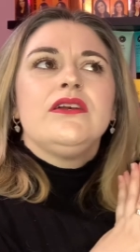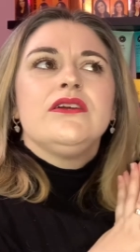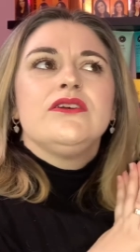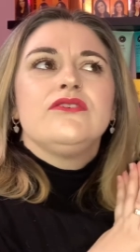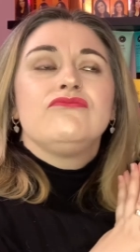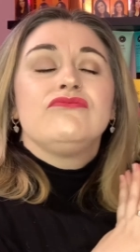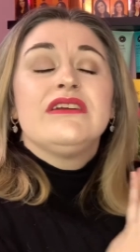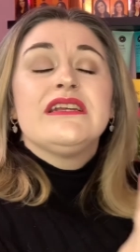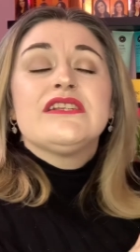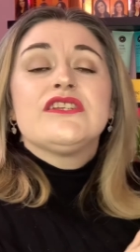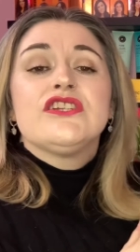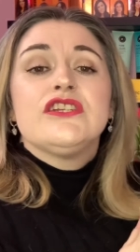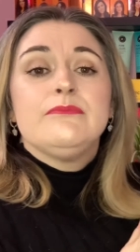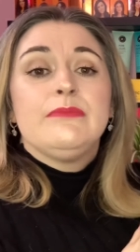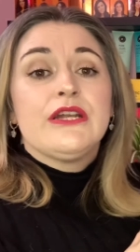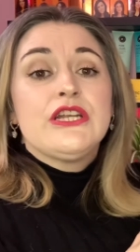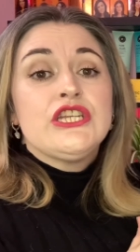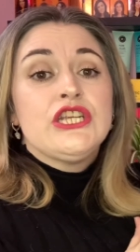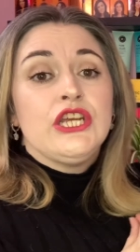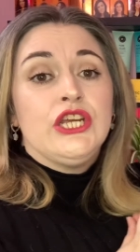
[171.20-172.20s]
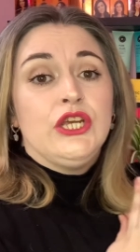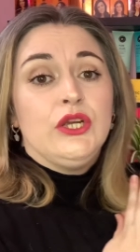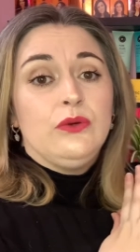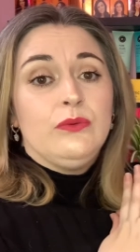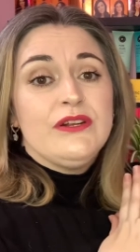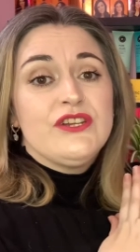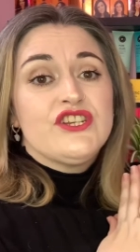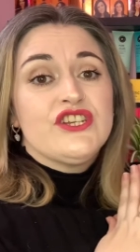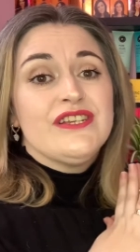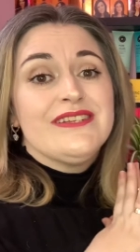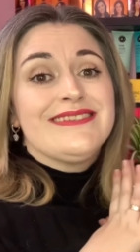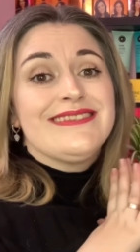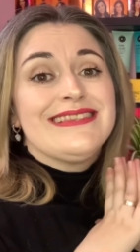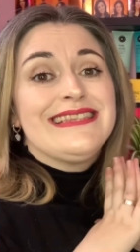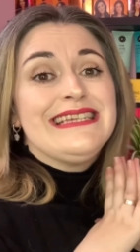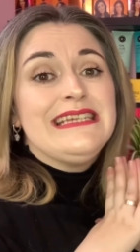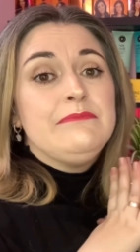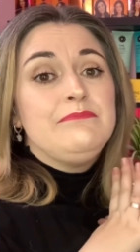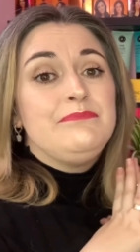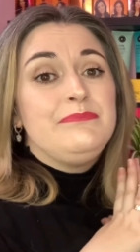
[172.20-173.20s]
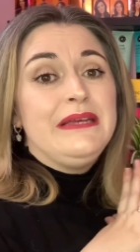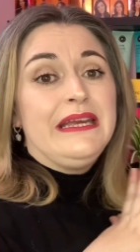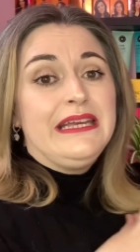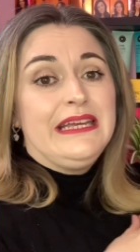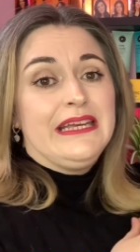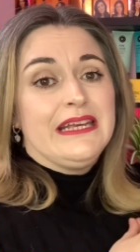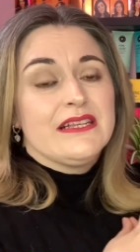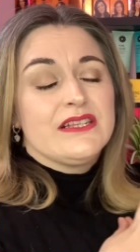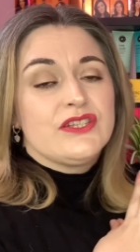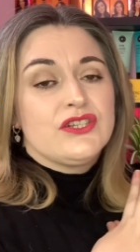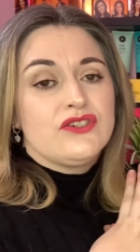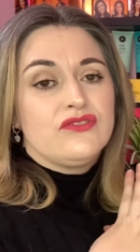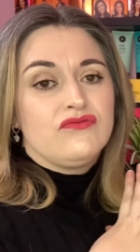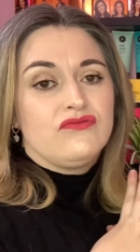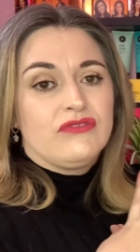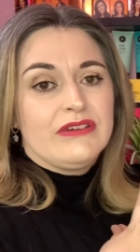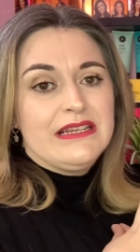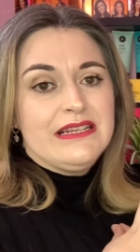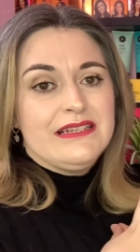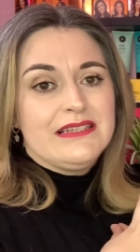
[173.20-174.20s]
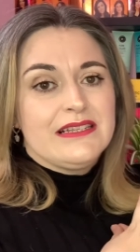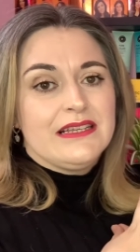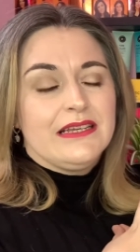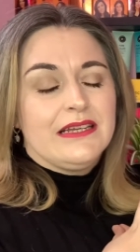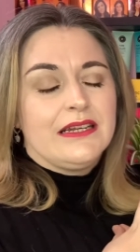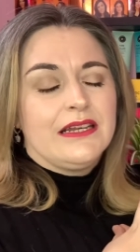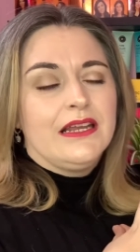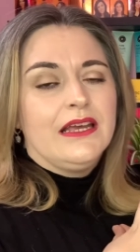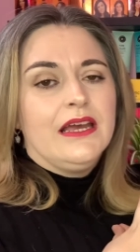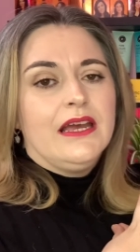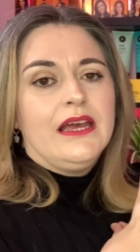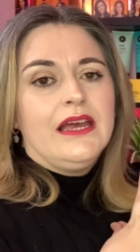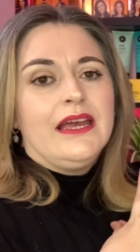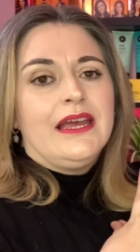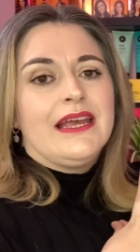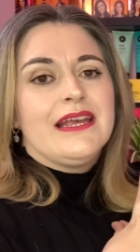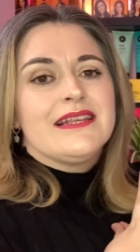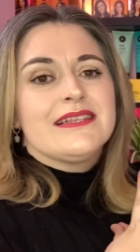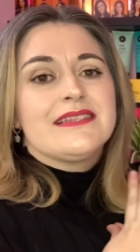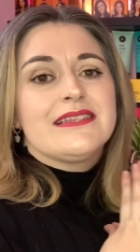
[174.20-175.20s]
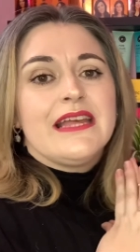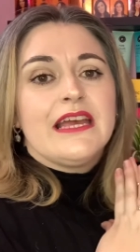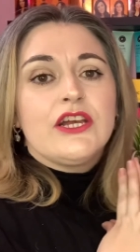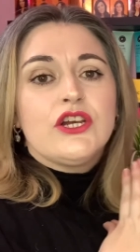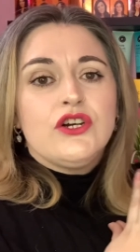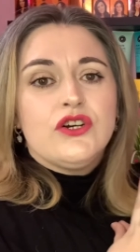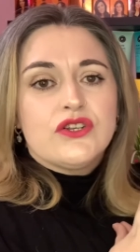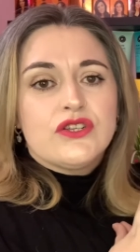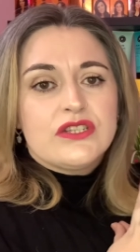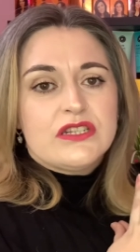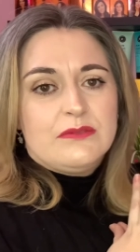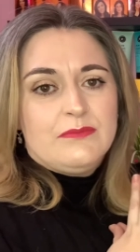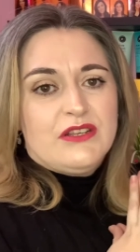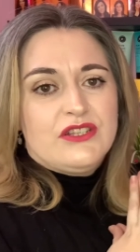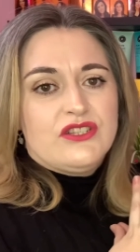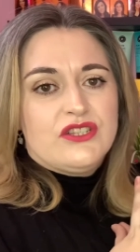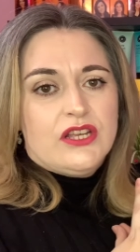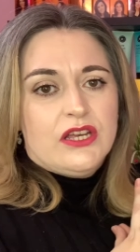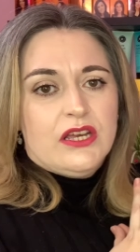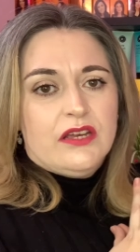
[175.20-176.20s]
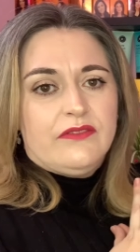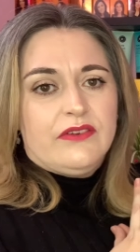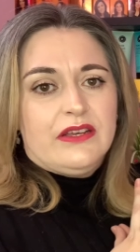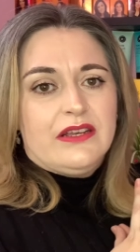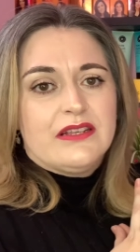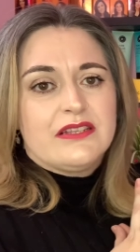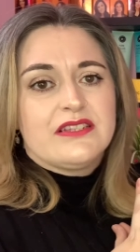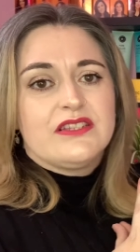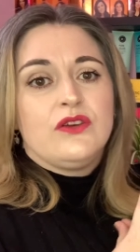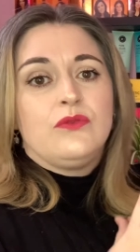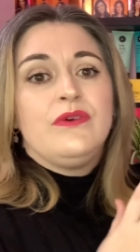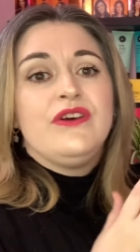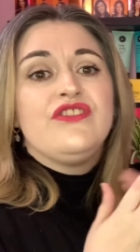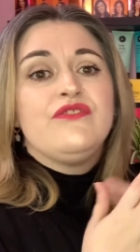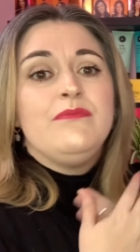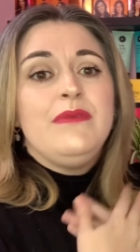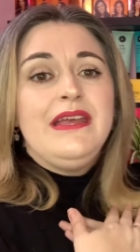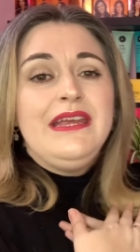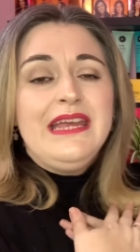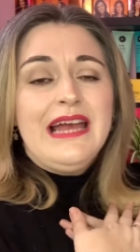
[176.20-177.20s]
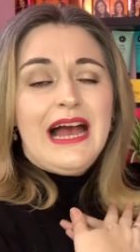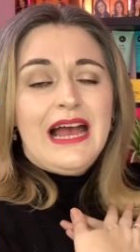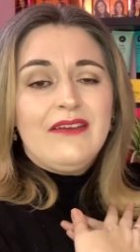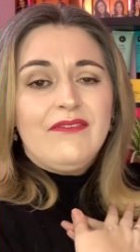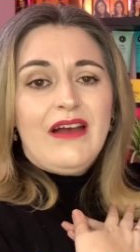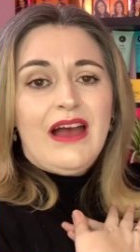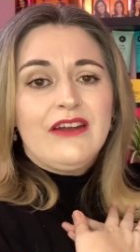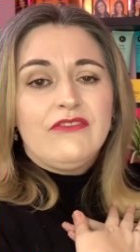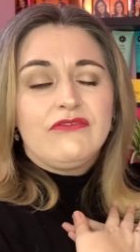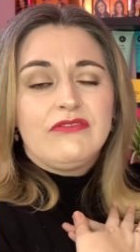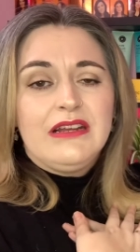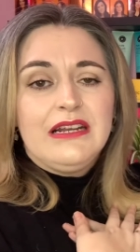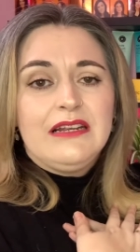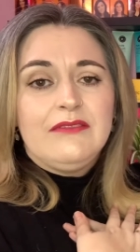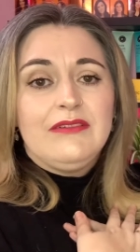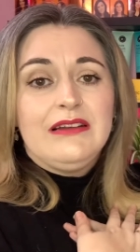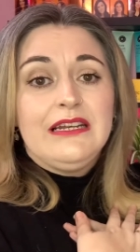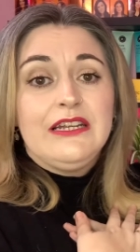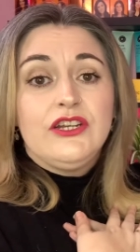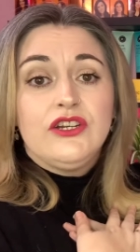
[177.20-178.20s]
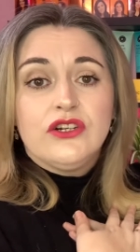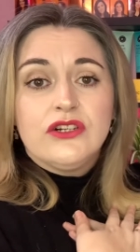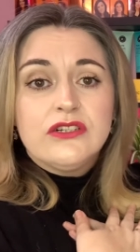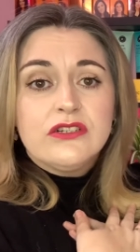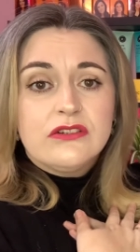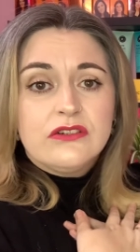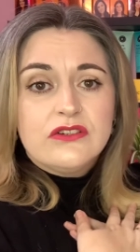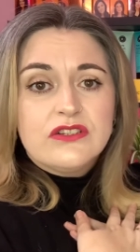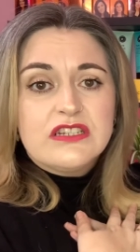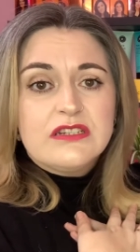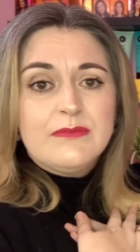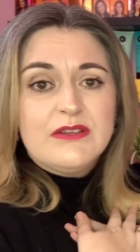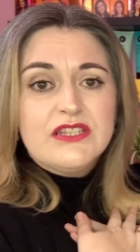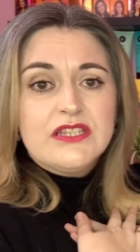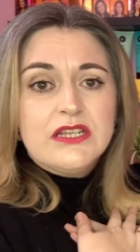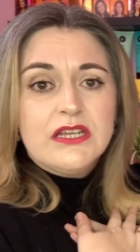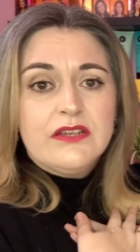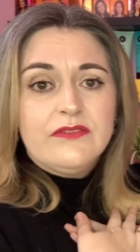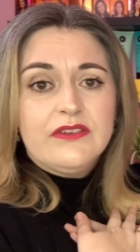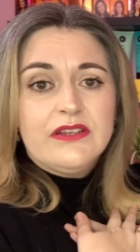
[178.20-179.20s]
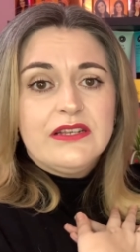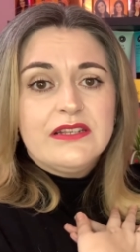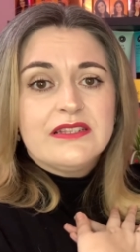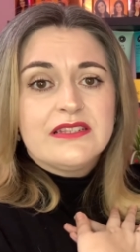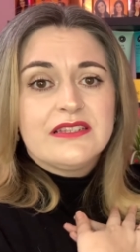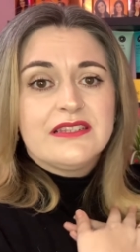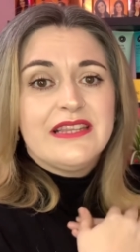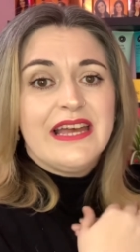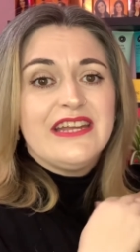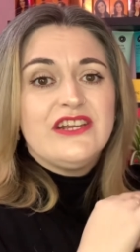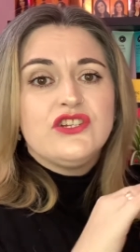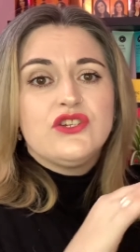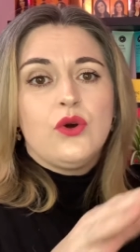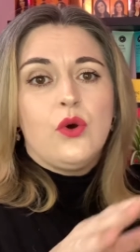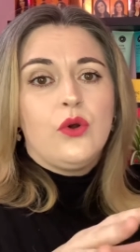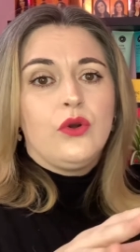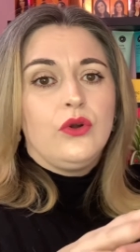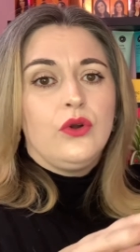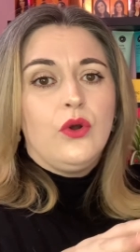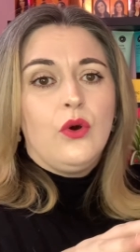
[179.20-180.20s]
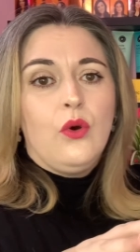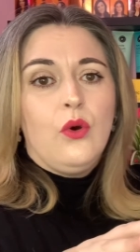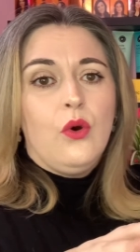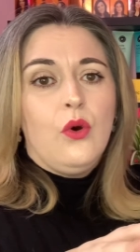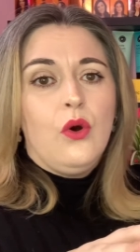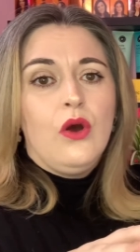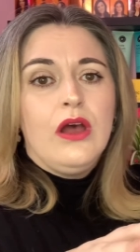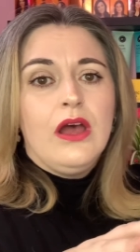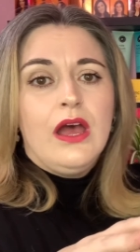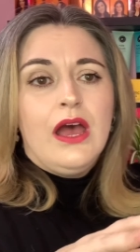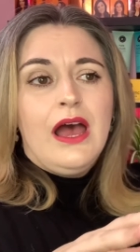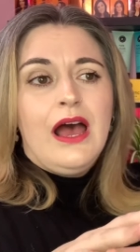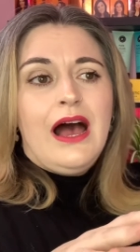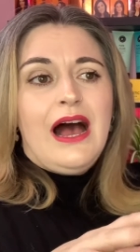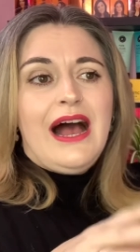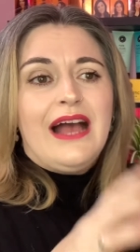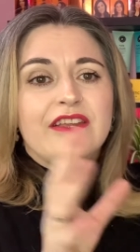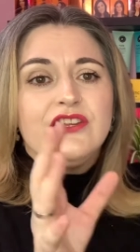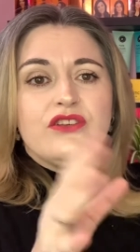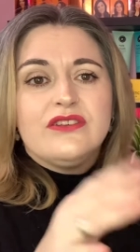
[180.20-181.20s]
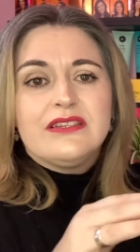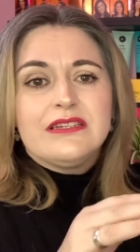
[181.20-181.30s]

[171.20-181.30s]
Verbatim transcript: reason number two which is the biggest reason is their customer service with me I've had really really good customer service they don't know I use a